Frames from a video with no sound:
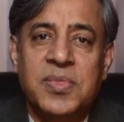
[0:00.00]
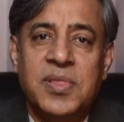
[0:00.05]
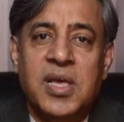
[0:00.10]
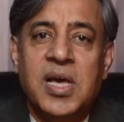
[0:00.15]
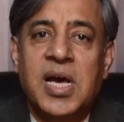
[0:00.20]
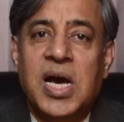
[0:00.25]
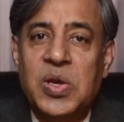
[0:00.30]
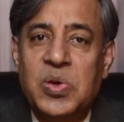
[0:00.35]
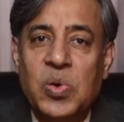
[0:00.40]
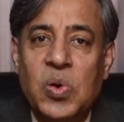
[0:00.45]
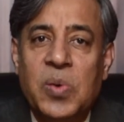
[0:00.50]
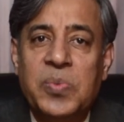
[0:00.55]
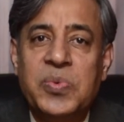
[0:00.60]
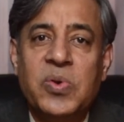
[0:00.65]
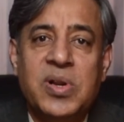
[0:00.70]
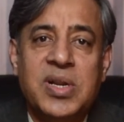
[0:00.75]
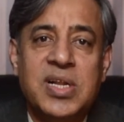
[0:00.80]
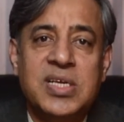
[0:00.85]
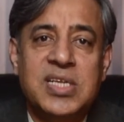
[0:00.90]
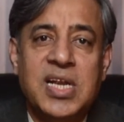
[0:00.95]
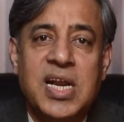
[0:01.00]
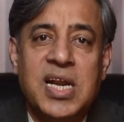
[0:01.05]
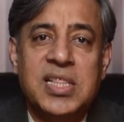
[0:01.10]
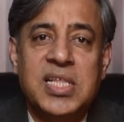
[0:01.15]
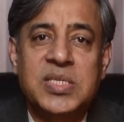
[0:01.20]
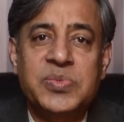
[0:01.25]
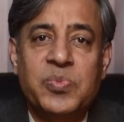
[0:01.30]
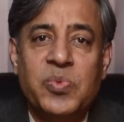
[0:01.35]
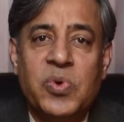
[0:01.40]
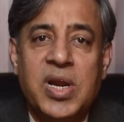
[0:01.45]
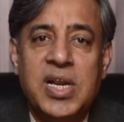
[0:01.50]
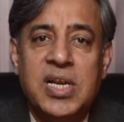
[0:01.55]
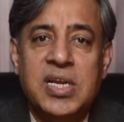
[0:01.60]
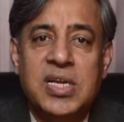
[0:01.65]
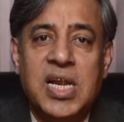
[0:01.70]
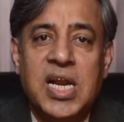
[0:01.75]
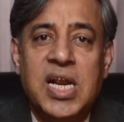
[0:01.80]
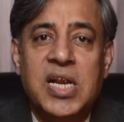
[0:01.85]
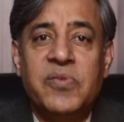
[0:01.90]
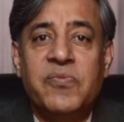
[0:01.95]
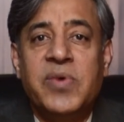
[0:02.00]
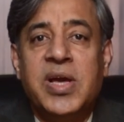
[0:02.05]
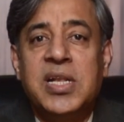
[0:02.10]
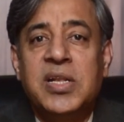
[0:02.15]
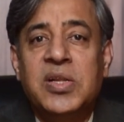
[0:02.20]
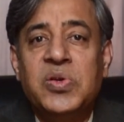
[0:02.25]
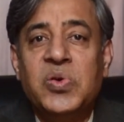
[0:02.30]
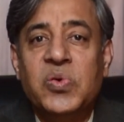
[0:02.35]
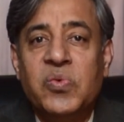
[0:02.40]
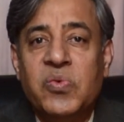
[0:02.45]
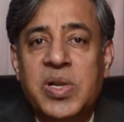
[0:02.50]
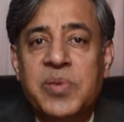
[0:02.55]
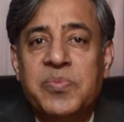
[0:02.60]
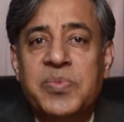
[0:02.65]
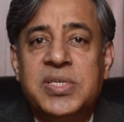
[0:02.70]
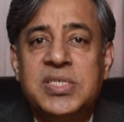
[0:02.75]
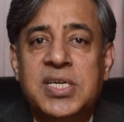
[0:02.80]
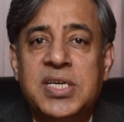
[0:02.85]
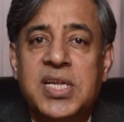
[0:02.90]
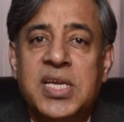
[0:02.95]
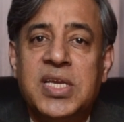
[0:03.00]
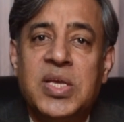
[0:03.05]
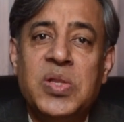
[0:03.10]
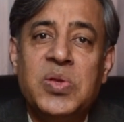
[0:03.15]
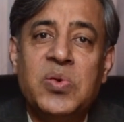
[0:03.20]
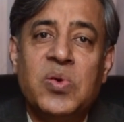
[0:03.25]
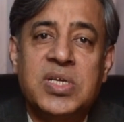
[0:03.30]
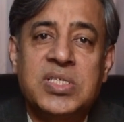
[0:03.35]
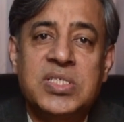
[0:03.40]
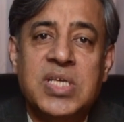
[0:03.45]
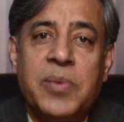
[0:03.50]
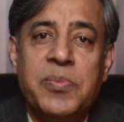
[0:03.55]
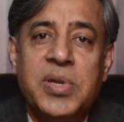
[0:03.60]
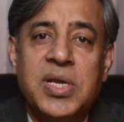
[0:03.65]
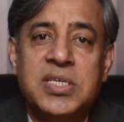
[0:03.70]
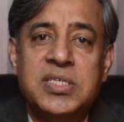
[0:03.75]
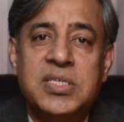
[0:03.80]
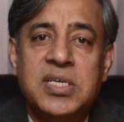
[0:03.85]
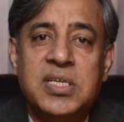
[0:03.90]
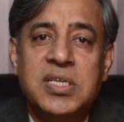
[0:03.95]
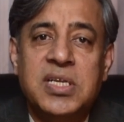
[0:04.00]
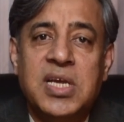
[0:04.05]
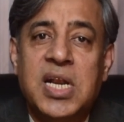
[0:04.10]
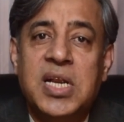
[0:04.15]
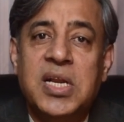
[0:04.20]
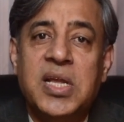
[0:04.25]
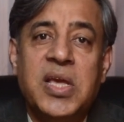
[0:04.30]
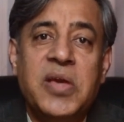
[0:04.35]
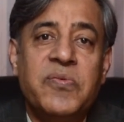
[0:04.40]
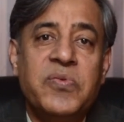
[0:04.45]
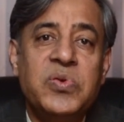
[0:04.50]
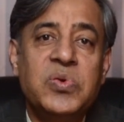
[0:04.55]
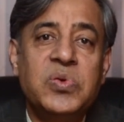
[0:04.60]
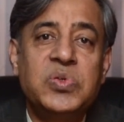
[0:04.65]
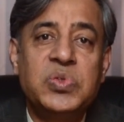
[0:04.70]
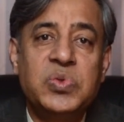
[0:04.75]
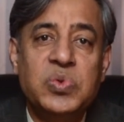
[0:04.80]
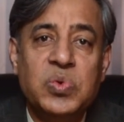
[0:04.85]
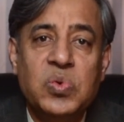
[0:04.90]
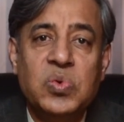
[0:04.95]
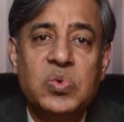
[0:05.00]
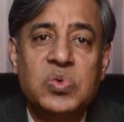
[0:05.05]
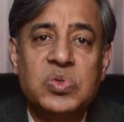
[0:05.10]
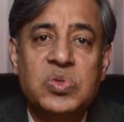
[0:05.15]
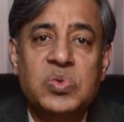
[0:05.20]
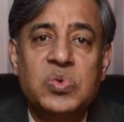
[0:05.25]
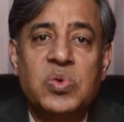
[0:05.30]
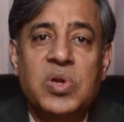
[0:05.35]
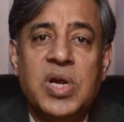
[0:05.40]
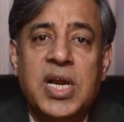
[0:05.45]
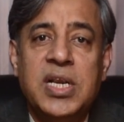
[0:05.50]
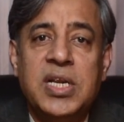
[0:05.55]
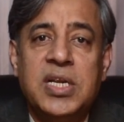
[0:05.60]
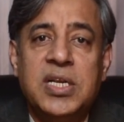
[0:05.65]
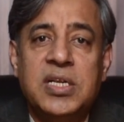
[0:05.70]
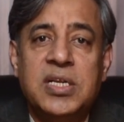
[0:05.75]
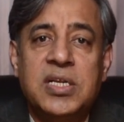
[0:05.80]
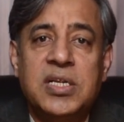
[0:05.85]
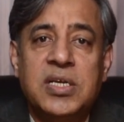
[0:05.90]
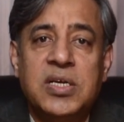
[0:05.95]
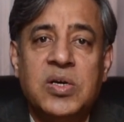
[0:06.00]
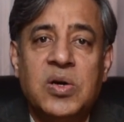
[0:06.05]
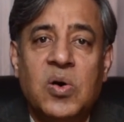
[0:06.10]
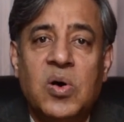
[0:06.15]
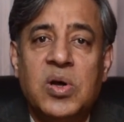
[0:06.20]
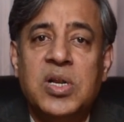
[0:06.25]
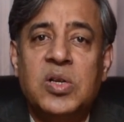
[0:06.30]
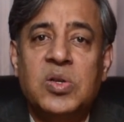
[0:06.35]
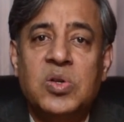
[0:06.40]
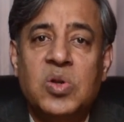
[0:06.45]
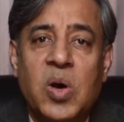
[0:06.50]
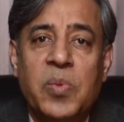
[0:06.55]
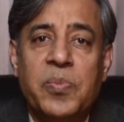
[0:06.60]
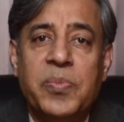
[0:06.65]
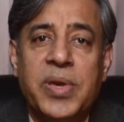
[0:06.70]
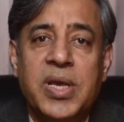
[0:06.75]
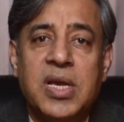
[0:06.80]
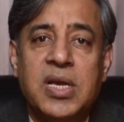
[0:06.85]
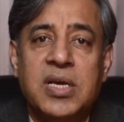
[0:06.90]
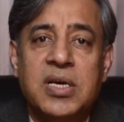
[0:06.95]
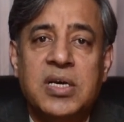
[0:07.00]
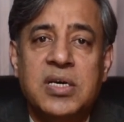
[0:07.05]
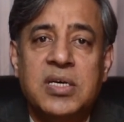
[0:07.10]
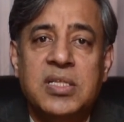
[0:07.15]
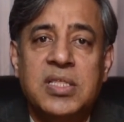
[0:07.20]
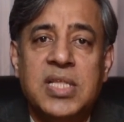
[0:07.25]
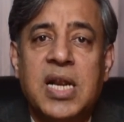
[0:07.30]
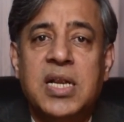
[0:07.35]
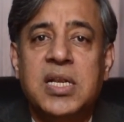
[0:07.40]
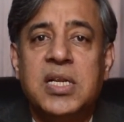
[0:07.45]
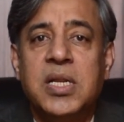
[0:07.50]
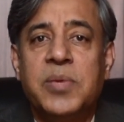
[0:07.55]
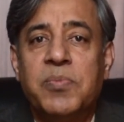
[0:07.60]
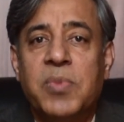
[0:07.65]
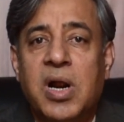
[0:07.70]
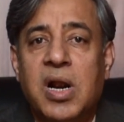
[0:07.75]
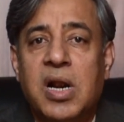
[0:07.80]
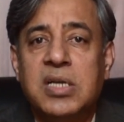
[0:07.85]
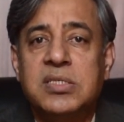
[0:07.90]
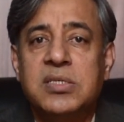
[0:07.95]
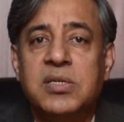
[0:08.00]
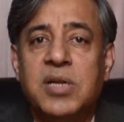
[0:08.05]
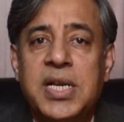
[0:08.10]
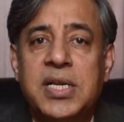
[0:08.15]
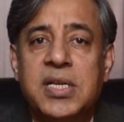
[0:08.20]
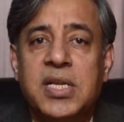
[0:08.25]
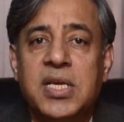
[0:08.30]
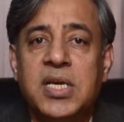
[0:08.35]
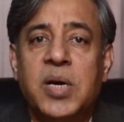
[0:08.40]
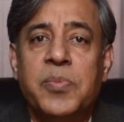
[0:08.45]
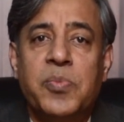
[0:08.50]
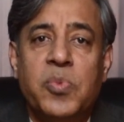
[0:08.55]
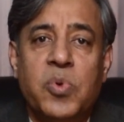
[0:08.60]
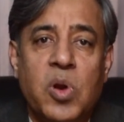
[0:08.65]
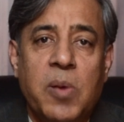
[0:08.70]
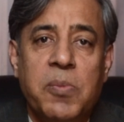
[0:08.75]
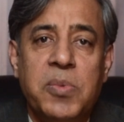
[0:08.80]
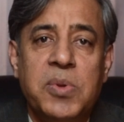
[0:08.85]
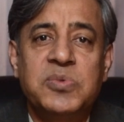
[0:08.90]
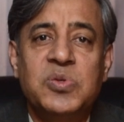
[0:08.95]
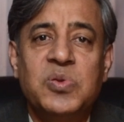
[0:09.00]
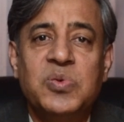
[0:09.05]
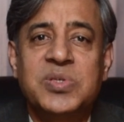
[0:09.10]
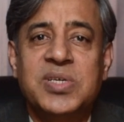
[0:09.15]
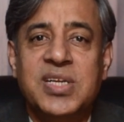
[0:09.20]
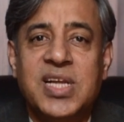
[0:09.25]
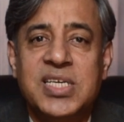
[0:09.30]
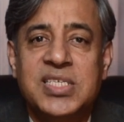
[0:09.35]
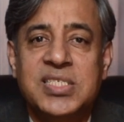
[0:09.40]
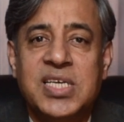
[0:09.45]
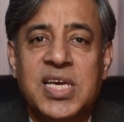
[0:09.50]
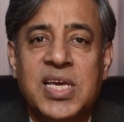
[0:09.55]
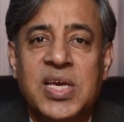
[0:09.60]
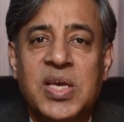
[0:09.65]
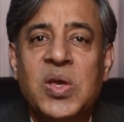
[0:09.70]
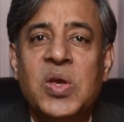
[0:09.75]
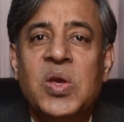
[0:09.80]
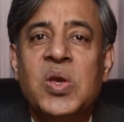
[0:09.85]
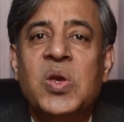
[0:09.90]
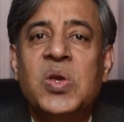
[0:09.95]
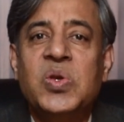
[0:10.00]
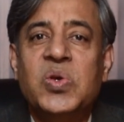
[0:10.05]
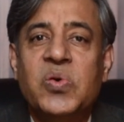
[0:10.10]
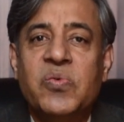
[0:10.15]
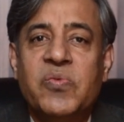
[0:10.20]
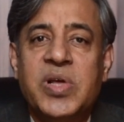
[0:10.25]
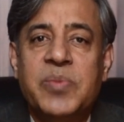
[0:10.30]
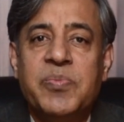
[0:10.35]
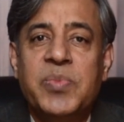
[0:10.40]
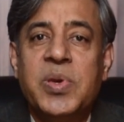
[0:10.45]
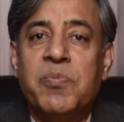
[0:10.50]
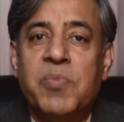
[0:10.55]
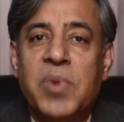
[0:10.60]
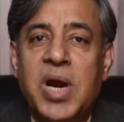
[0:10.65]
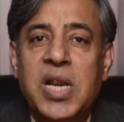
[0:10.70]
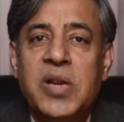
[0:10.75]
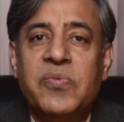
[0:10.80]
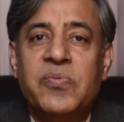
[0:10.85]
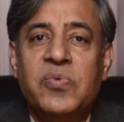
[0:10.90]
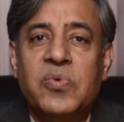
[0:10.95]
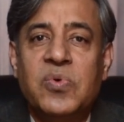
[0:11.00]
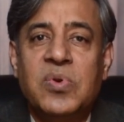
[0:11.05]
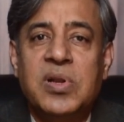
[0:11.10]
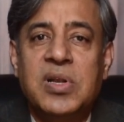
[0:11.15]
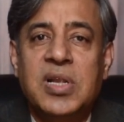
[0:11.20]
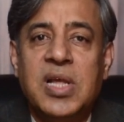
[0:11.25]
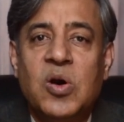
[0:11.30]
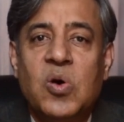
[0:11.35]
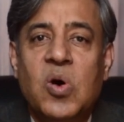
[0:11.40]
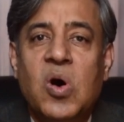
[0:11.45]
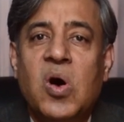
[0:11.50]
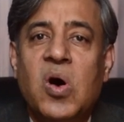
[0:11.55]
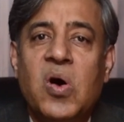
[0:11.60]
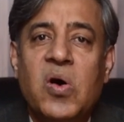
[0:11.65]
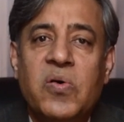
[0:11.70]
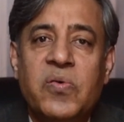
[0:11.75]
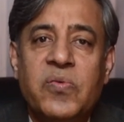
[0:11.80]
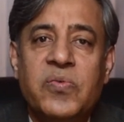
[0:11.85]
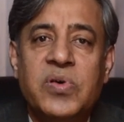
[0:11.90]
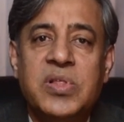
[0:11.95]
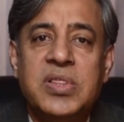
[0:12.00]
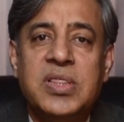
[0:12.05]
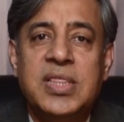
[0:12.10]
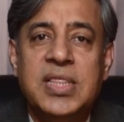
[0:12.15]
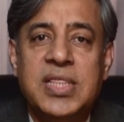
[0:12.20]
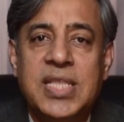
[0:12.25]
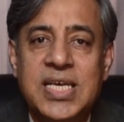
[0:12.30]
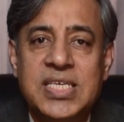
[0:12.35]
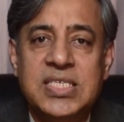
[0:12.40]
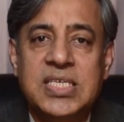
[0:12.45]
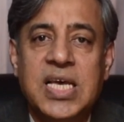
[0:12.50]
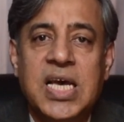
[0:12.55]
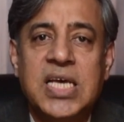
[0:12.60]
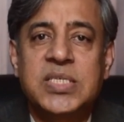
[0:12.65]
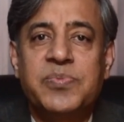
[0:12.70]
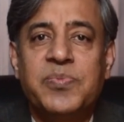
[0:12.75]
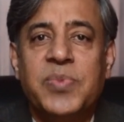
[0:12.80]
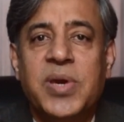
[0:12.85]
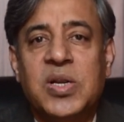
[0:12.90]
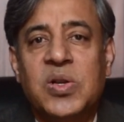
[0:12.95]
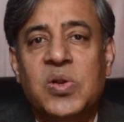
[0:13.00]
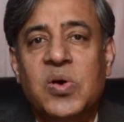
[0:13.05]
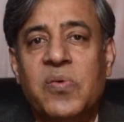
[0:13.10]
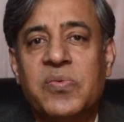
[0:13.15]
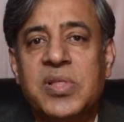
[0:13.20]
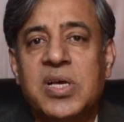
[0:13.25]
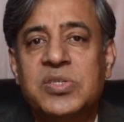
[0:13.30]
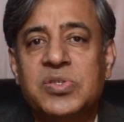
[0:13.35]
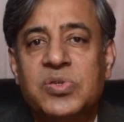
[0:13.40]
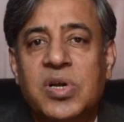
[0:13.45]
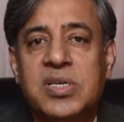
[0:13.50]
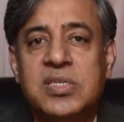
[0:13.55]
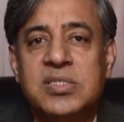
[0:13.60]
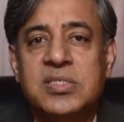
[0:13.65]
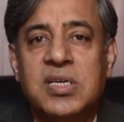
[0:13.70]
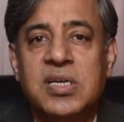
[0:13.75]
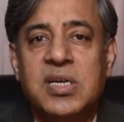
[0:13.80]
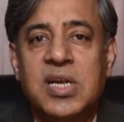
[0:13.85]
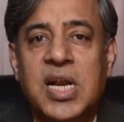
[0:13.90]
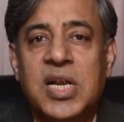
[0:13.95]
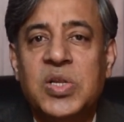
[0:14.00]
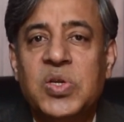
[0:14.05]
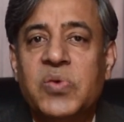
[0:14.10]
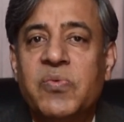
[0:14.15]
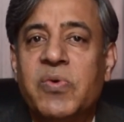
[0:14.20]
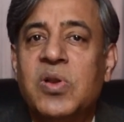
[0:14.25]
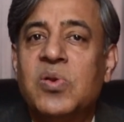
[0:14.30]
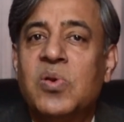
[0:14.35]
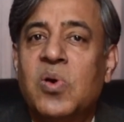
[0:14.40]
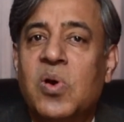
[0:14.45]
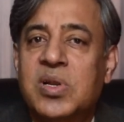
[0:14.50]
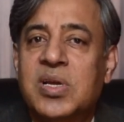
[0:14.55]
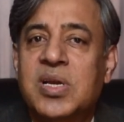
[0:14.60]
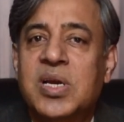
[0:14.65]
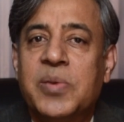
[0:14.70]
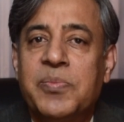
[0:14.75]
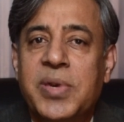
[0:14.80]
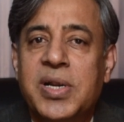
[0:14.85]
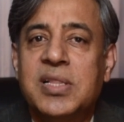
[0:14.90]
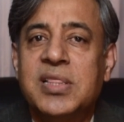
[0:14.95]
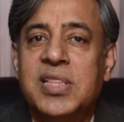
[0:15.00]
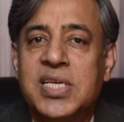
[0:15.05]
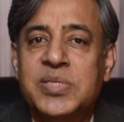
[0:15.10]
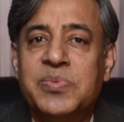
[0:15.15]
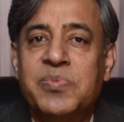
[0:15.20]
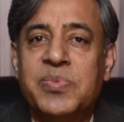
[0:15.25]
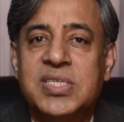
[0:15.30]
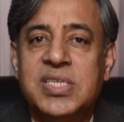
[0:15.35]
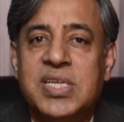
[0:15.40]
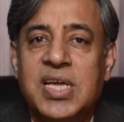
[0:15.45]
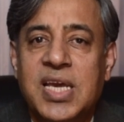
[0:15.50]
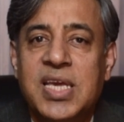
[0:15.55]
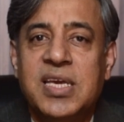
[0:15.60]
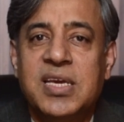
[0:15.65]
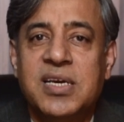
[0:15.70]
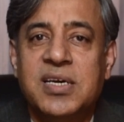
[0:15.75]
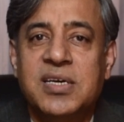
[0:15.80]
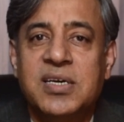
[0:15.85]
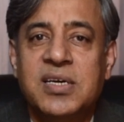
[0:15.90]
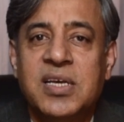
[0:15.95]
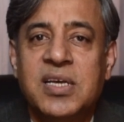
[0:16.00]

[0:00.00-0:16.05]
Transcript: I hope you understand this point, and when you will be sitting in your examination, and if you choose to write on a topic that demands writing a problem solution essay, you will be mindful of this aspect of the structure and you will not commit this mistake.